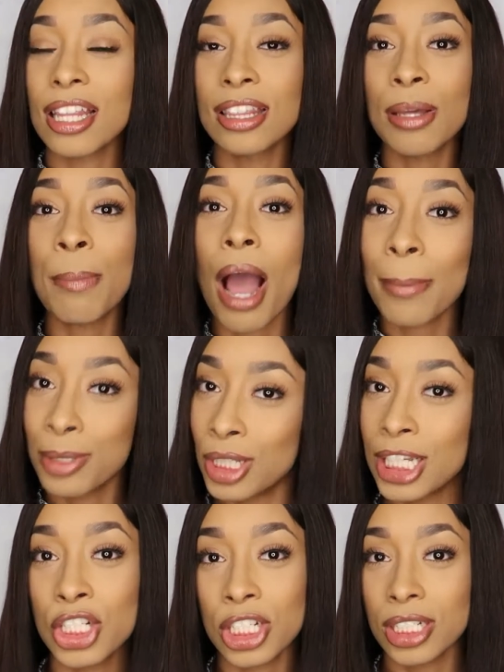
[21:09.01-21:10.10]
the
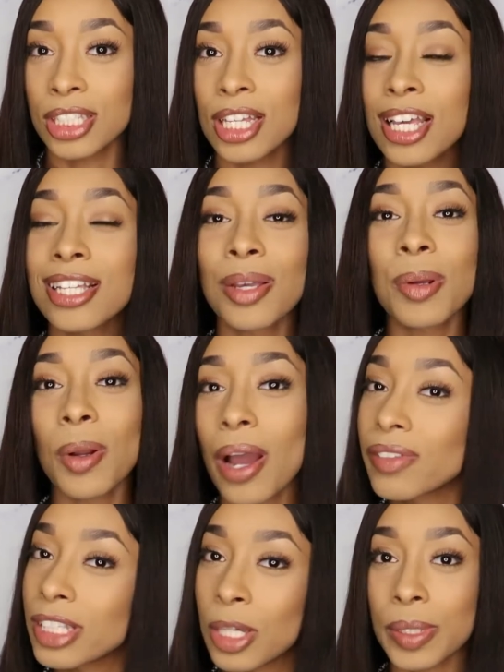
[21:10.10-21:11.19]
population, so we don't
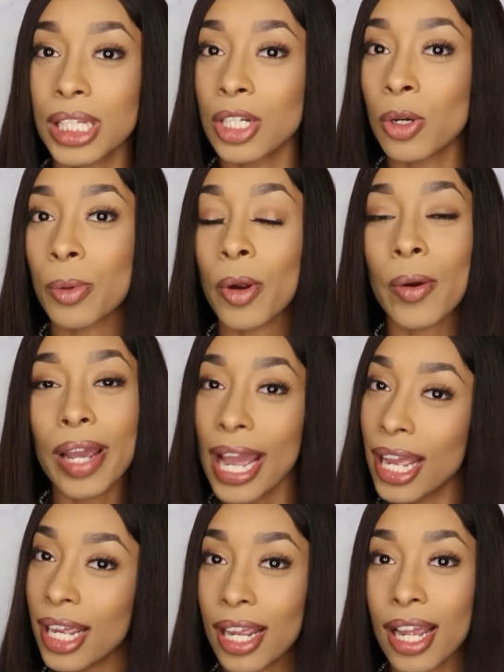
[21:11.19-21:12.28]
have to deal with it no more. Okay?